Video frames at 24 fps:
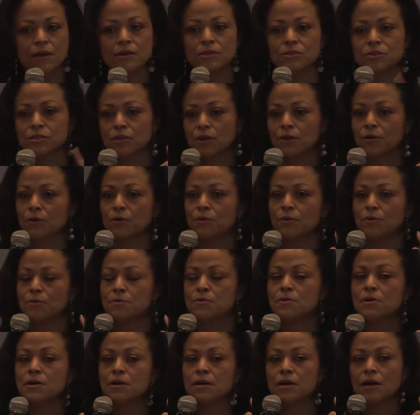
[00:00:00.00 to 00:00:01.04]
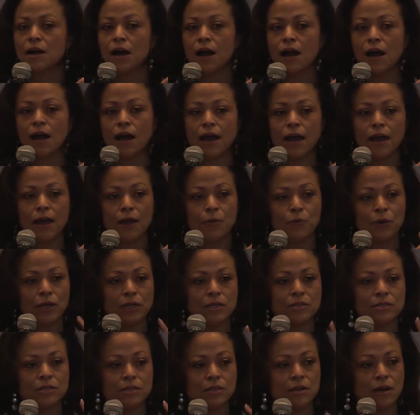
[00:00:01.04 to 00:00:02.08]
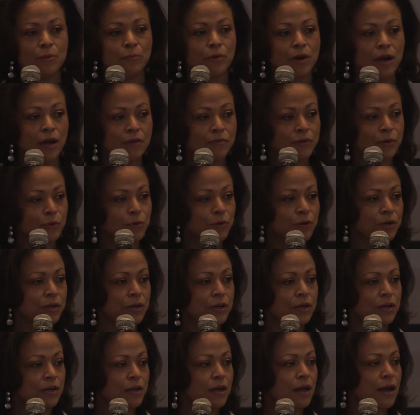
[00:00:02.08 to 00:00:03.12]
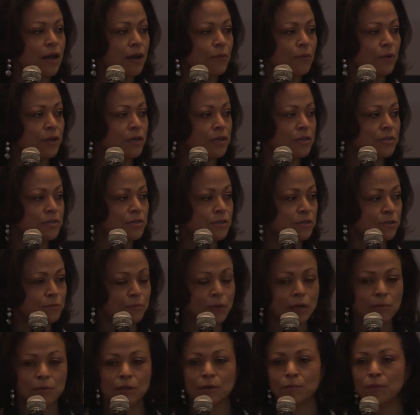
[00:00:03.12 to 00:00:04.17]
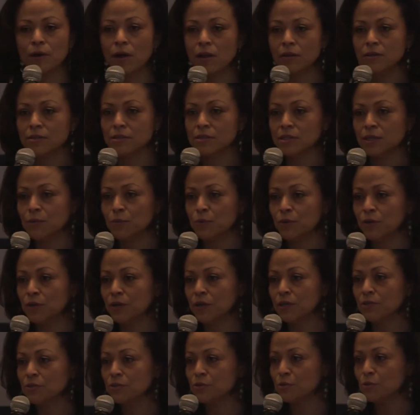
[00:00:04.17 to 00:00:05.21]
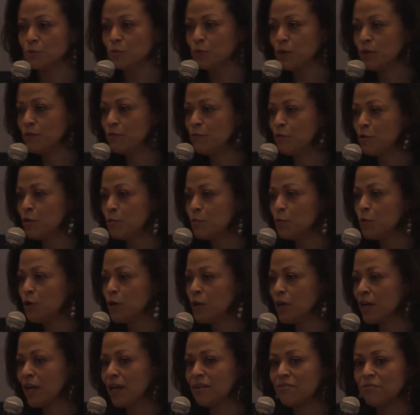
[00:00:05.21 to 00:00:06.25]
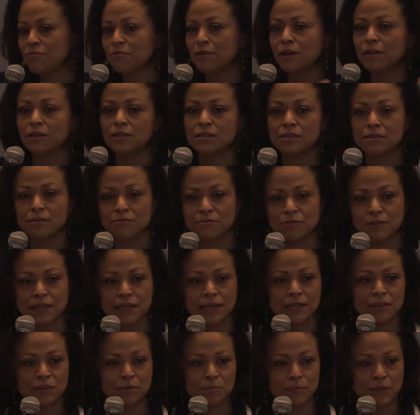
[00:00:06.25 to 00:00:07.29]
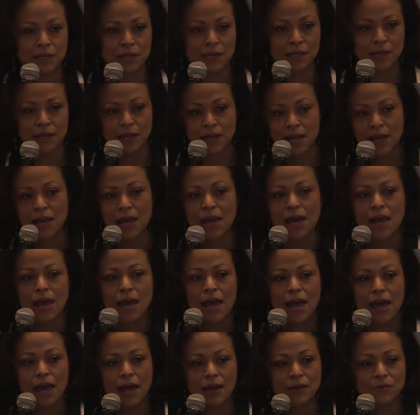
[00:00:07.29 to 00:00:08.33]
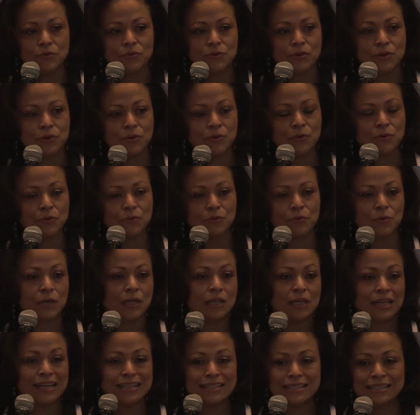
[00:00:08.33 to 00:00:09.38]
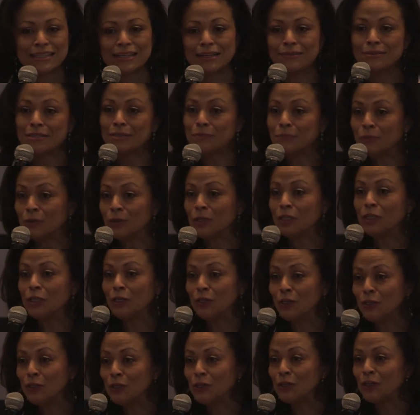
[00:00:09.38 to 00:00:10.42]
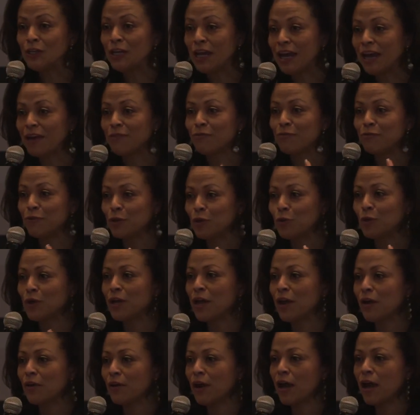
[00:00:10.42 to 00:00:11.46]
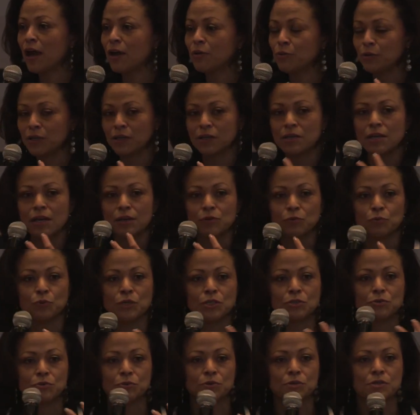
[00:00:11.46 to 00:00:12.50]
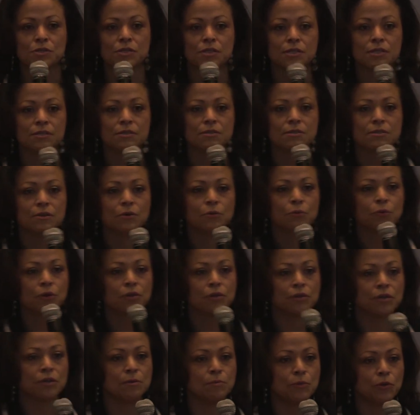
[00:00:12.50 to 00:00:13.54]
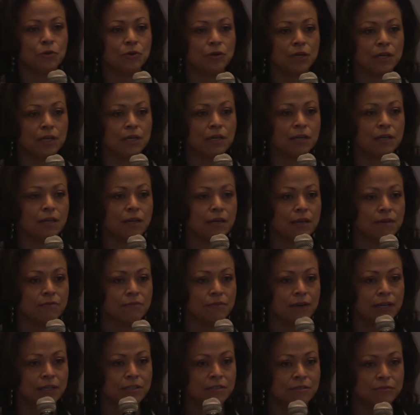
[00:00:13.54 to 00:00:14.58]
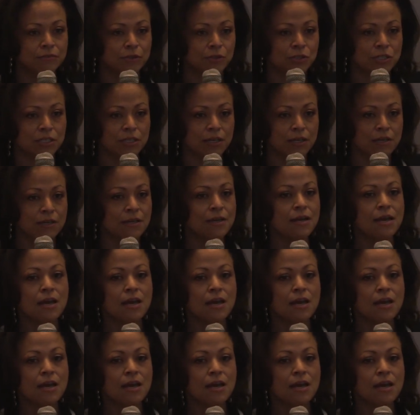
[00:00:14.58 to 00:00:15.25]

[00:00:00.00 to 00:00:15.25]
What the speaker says: So I went into nonprofit work, I went into public policy work and school reform work, and fell into philanthropy. And realized that I was pretty good at figuring out how to connect resources with community and vice versa,